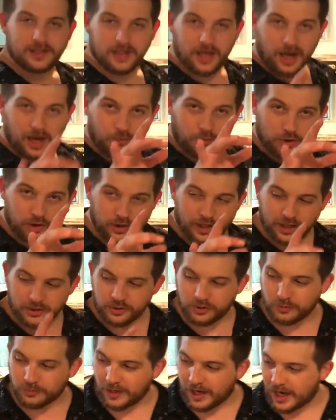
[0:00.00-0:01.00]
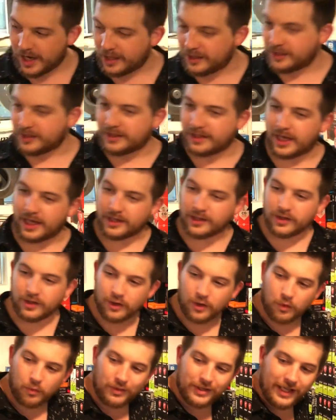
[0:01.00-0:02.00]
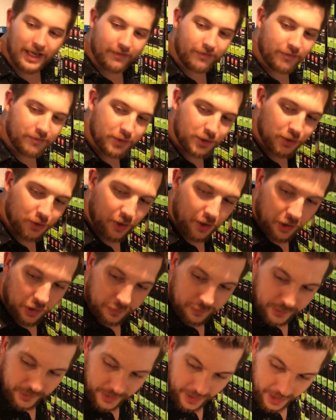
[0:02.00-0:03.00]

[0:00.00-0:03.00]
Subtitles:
Now, I will let you mind that we have inventory over